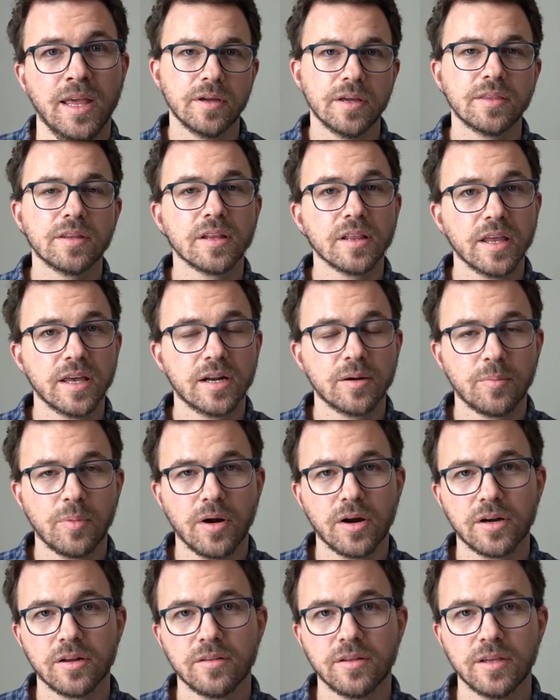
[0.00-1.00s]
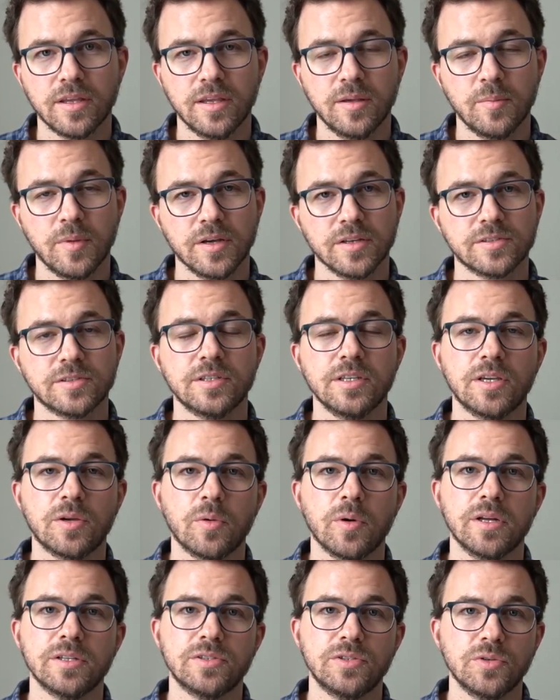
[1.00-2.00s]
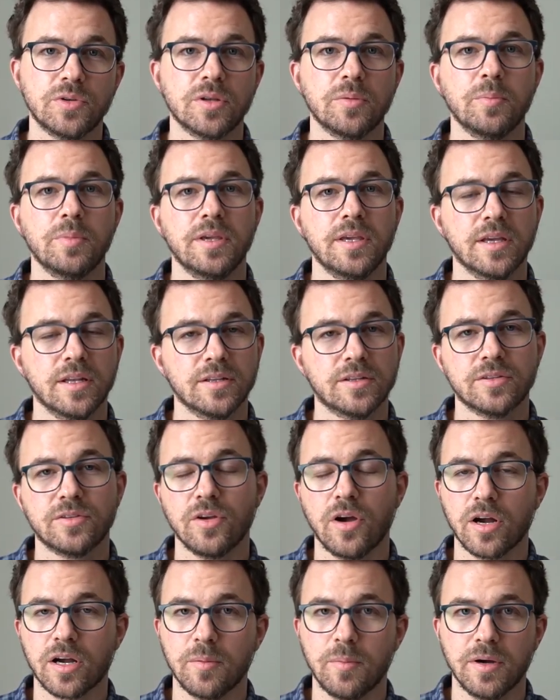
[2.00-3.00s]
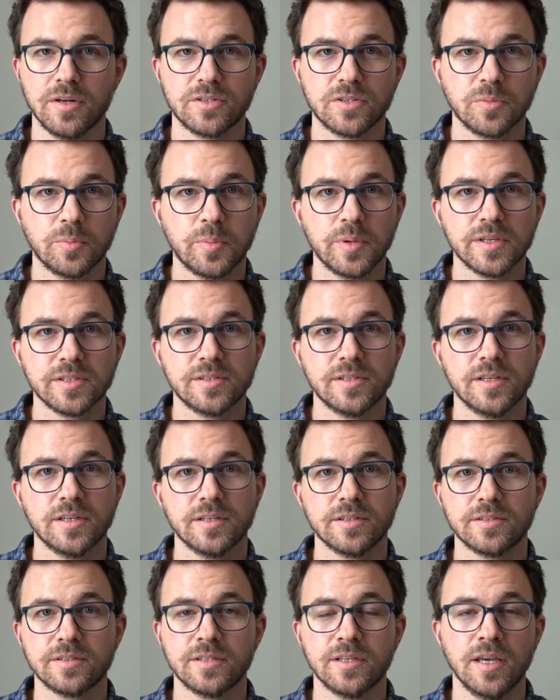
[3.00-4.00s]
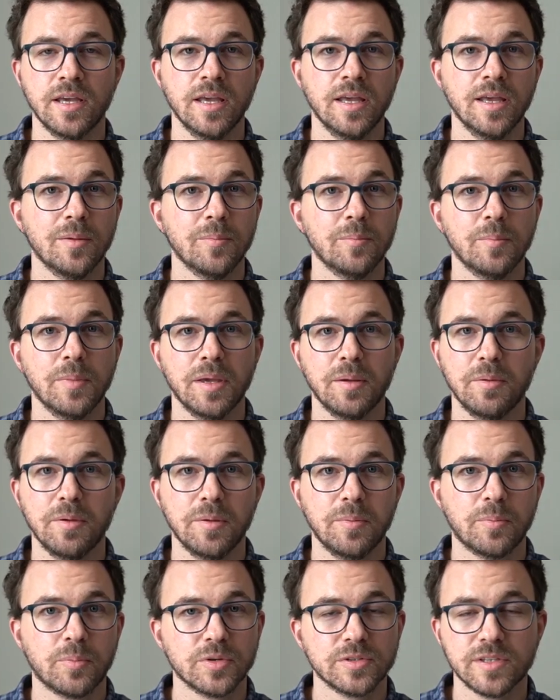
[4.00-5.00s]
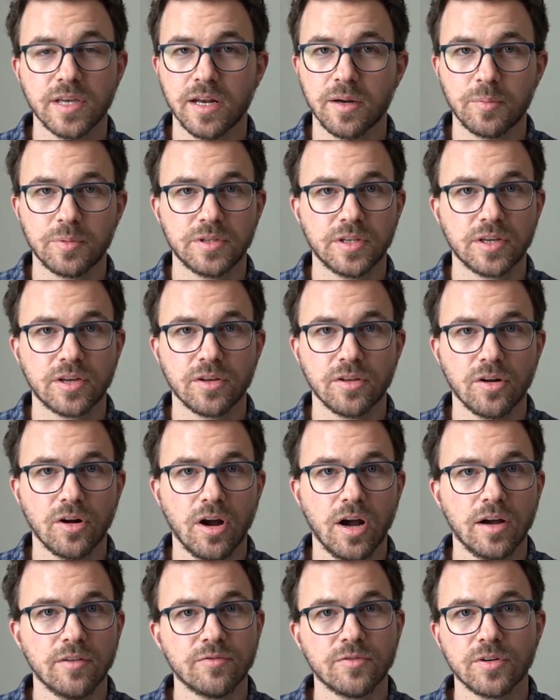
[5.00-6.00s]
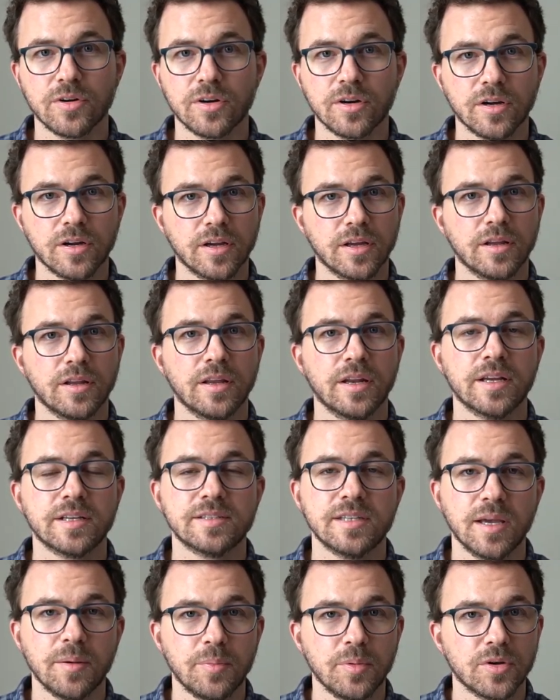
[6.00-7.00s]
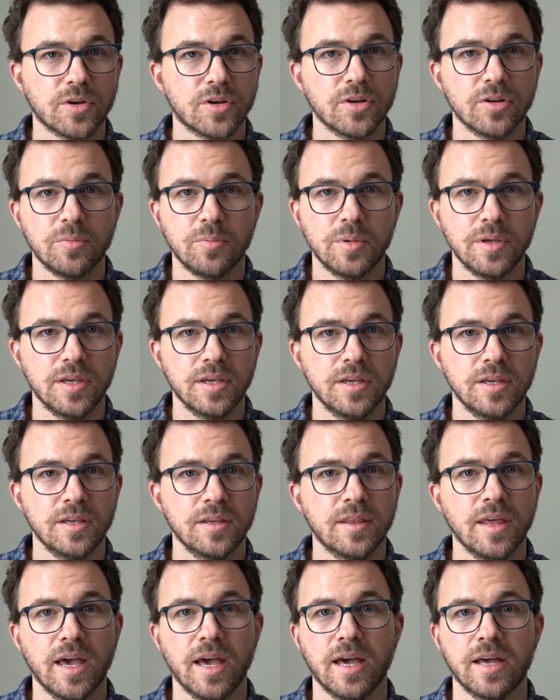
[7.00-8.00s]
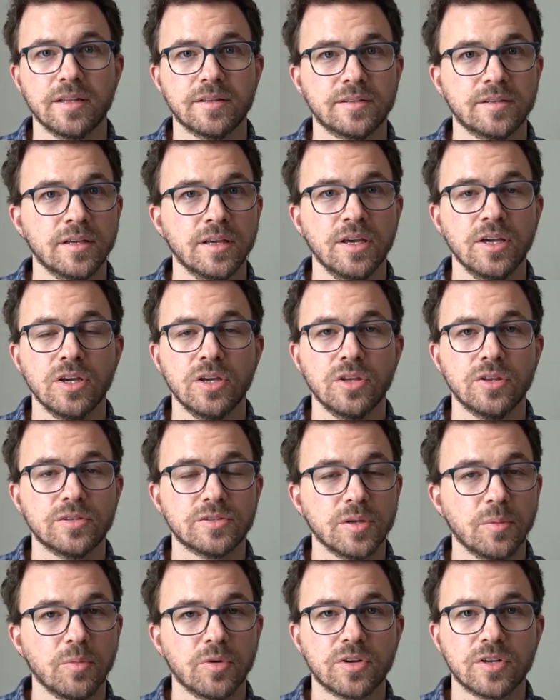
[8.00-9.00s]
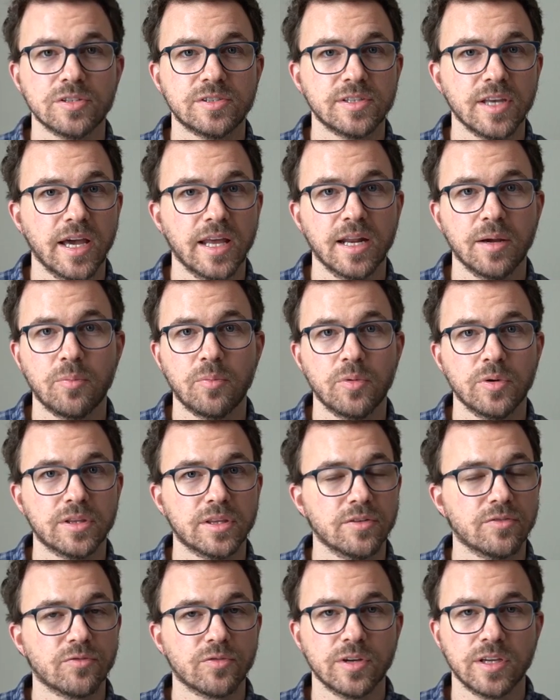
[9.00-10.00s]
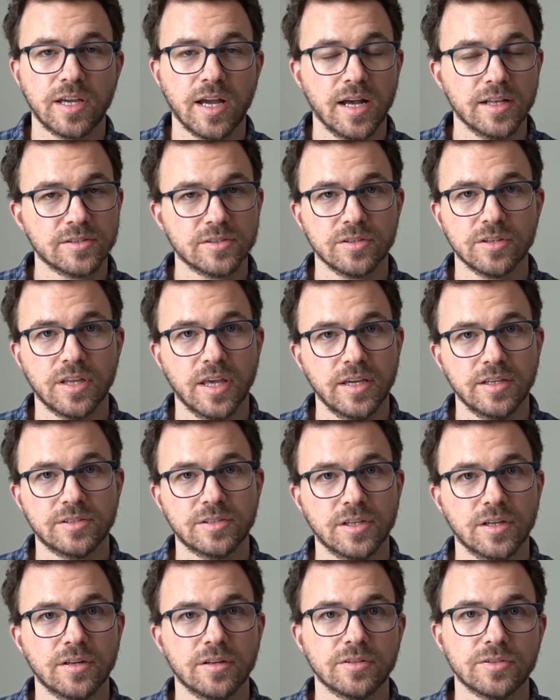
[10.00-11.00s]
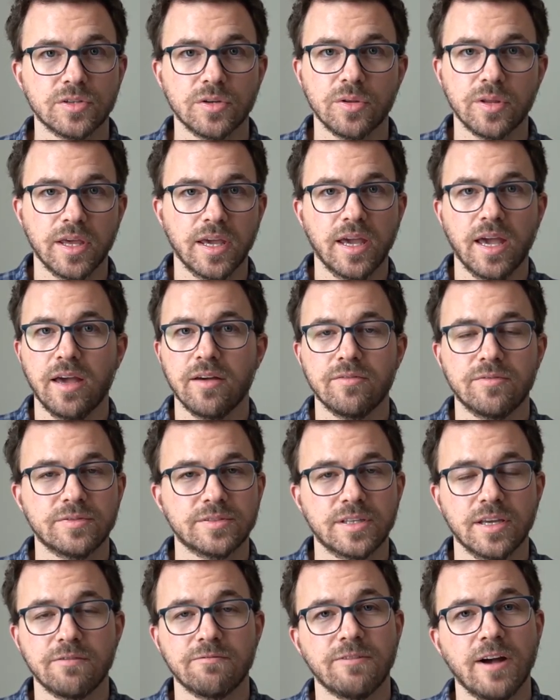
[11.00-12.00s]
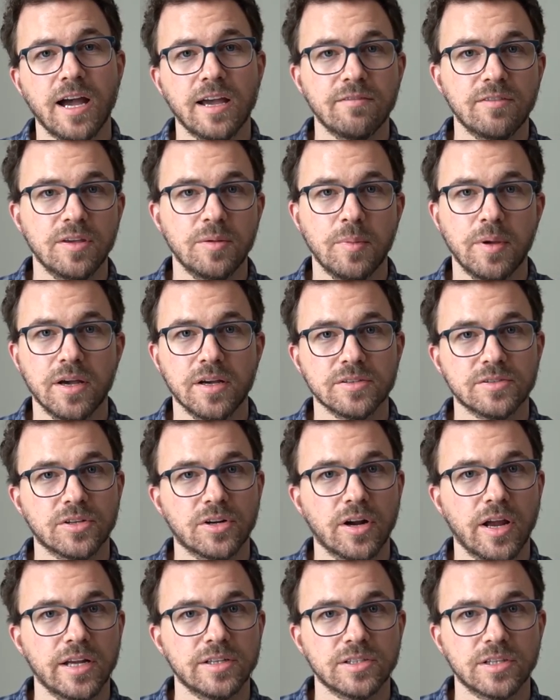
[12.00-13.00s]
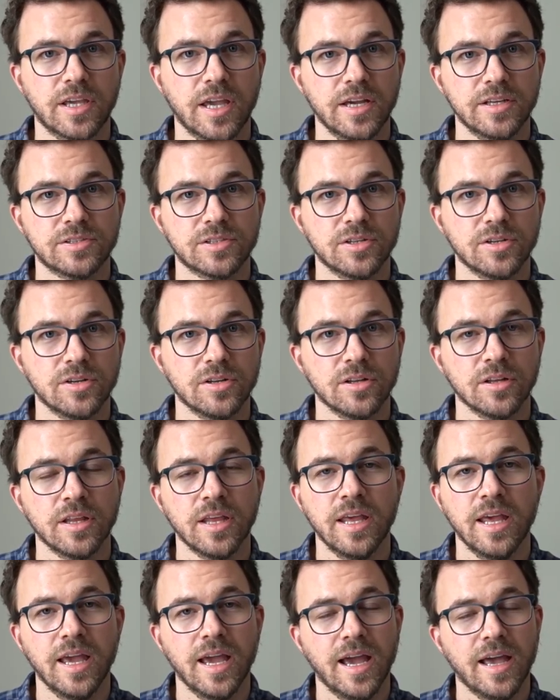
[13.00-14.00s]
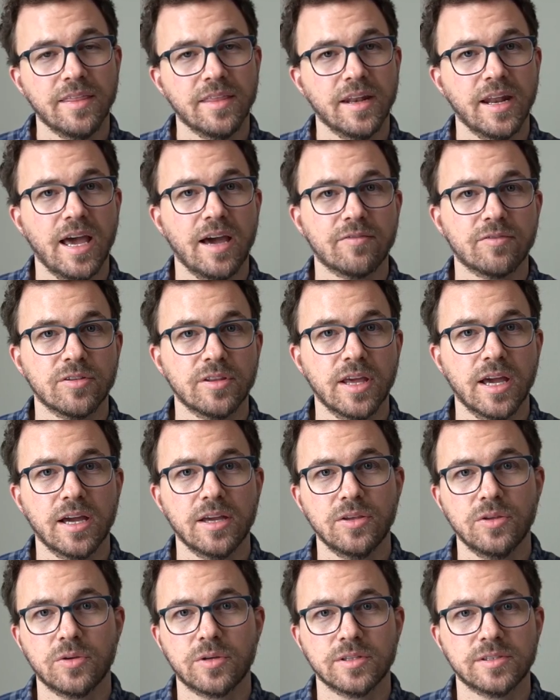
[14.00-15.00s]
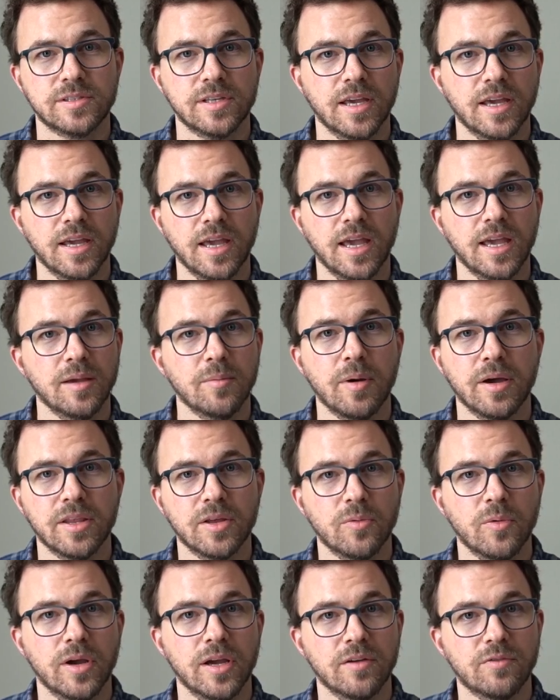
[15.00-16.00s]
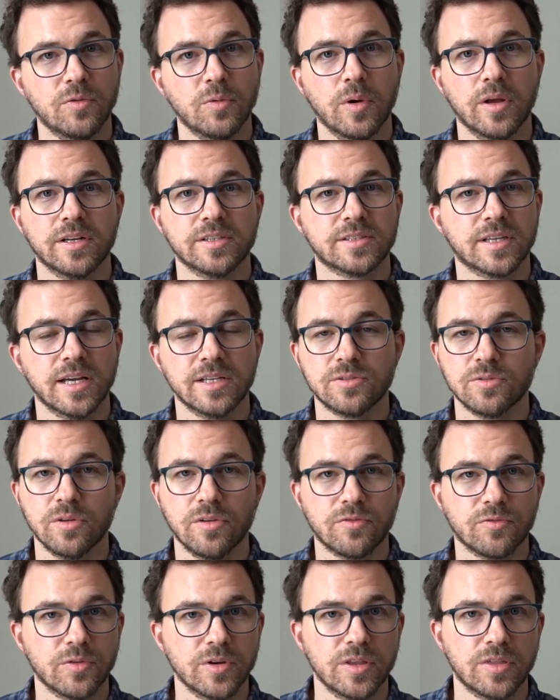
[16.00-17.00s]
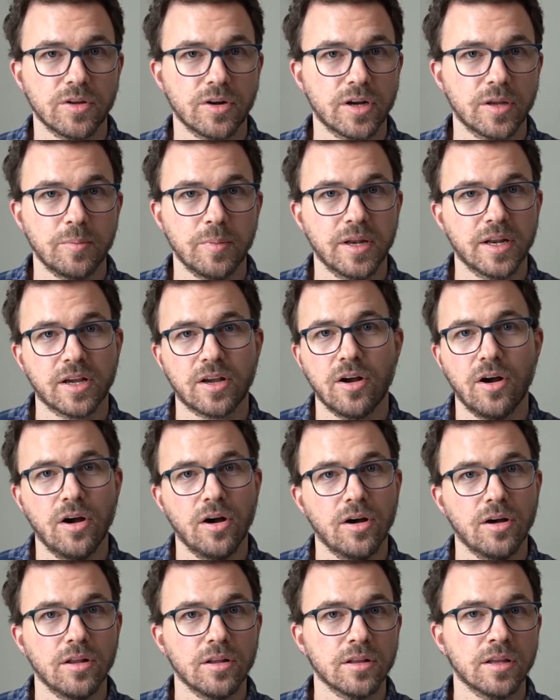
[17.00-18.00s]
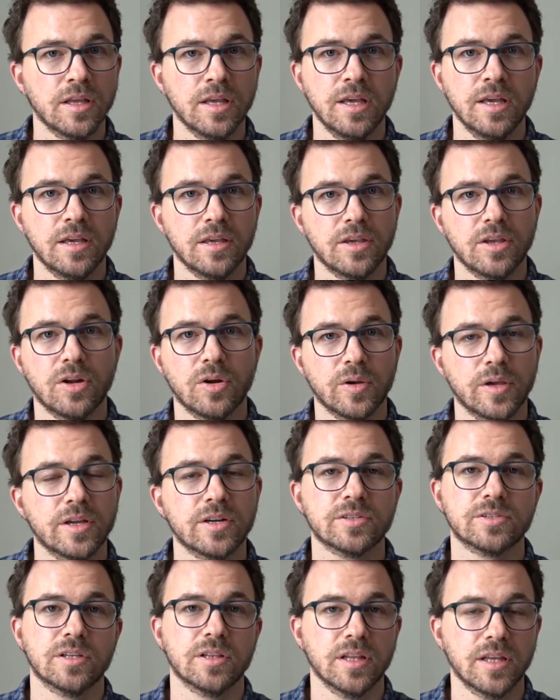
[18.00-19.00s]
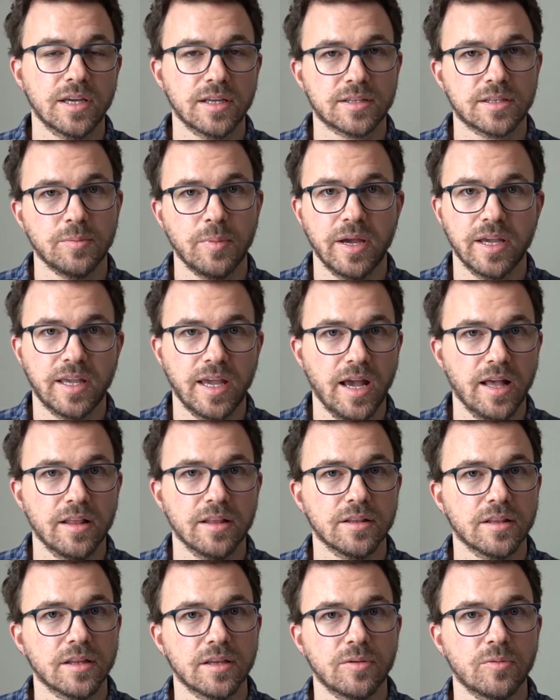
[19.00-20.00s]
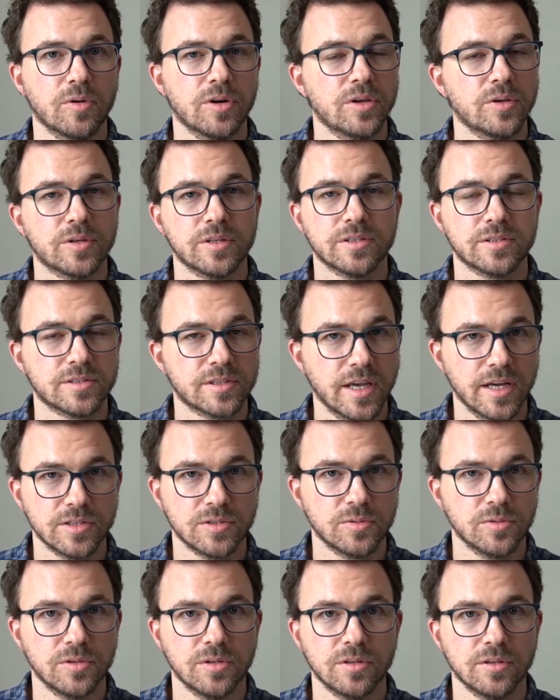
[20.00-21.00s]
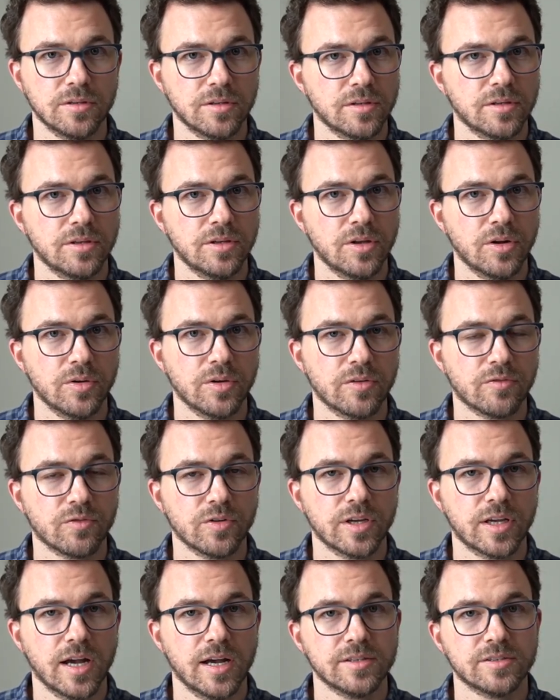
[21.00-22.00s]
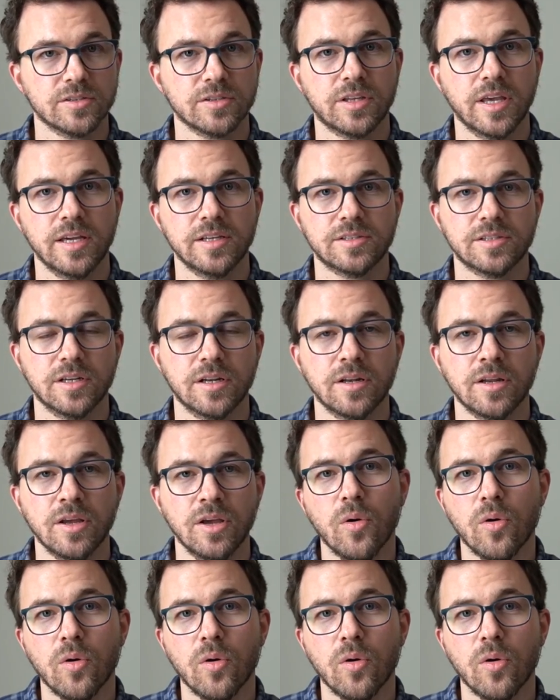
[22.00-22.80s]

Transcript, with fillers: In the later part of the email sequence, you can begin to talk about your business, maybe present a particular offer. An example could be that someone could sign up with the free consultation. So they have, say, five emails that are educational, and then after that you could say, hey, by the way, if you want to schedule a free thirty minute call, you know, here's a link to my Calendly where you can schedule, you know, your free consultation.